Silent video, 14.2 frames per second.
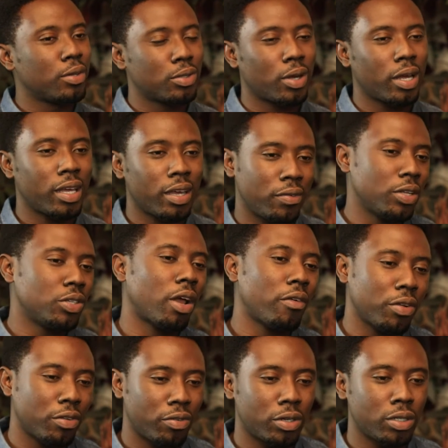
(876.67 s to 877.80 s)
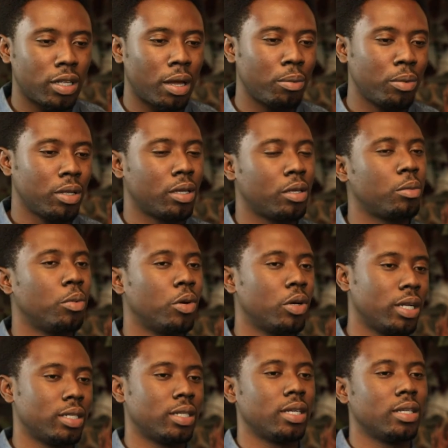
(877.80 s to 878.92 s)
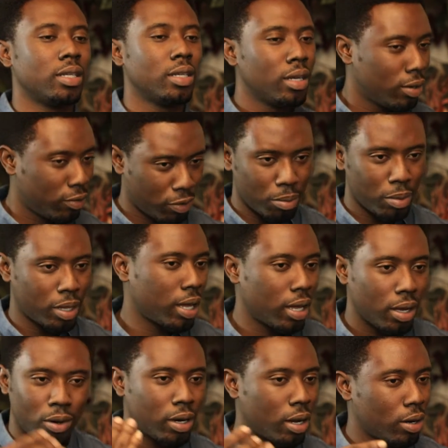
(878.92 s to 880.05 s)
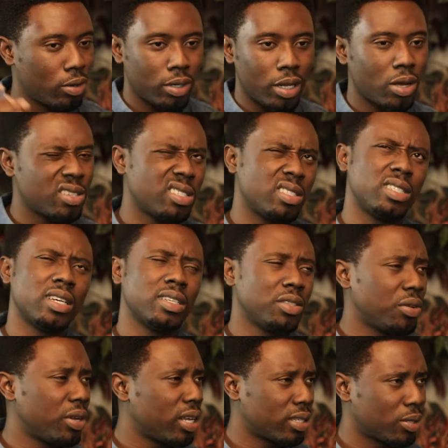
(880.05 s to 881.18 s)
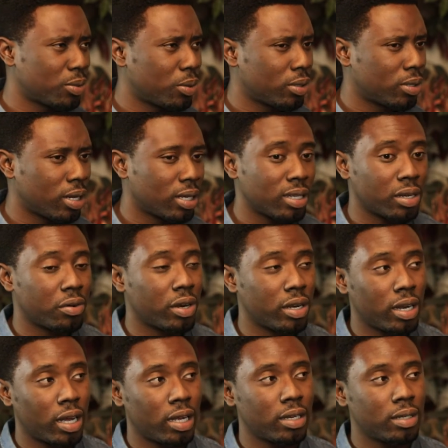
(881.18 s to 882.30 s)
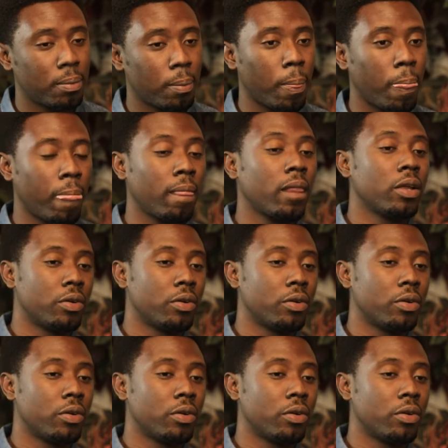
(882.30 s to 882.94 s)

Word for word: So I gave it a try for the first time with a keyboard and then from there on and on, that was just 3SS1, that's like grade 9, okay.